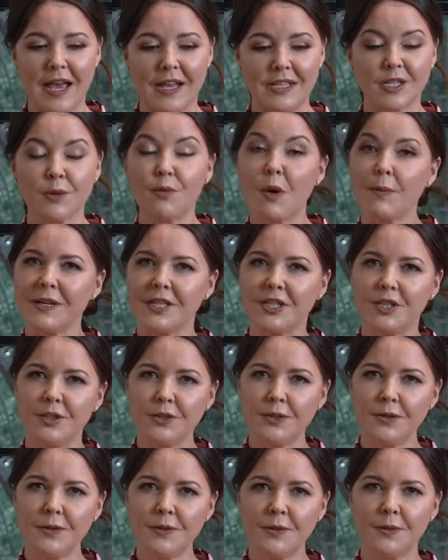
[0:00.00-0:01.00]
So what we
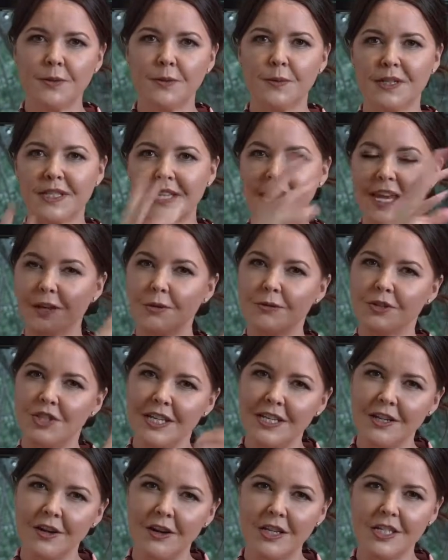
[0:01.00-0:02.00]
do, we take your
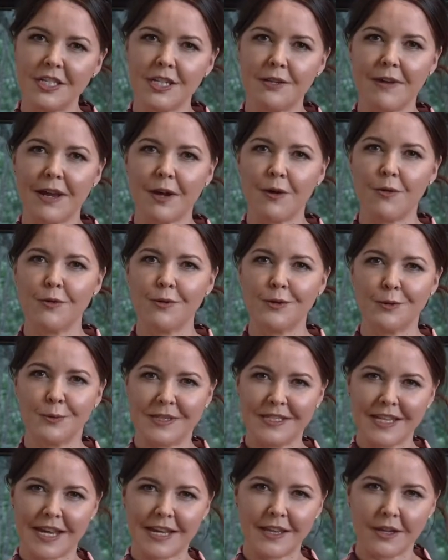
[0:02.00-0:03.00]
genealogy record,
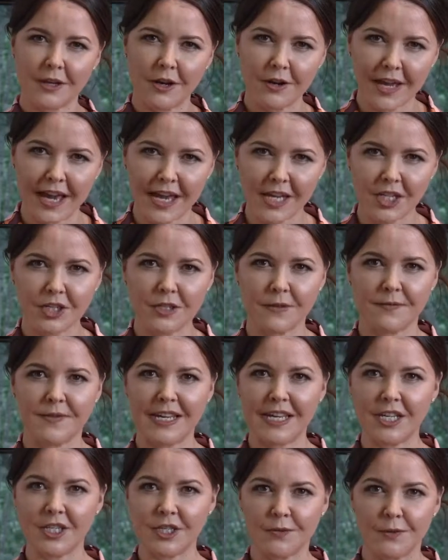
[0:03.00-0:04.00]
we take the location of
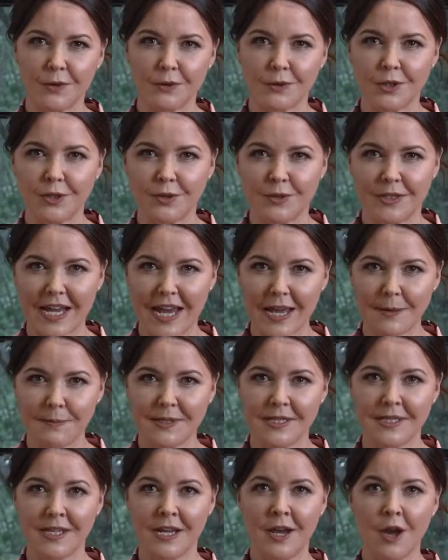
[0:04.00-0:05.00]
each of your 2
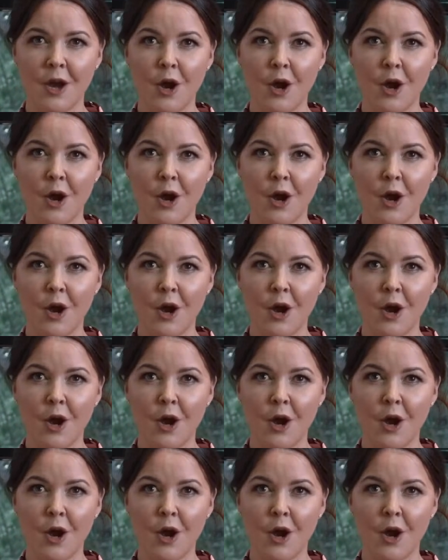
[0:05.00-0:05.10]
tapes,